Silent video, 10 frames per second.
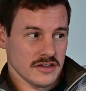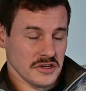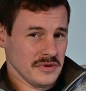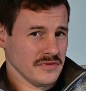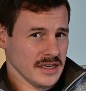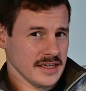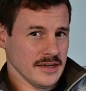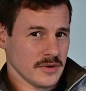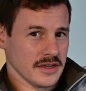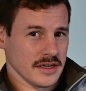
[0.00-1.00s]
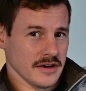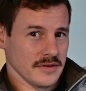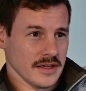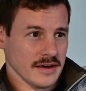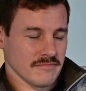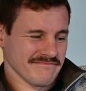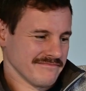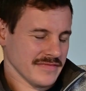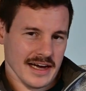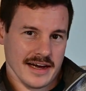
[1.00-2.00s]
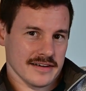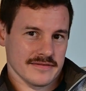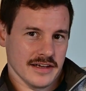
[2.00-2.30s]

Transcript: Do we really want to go there? Nah.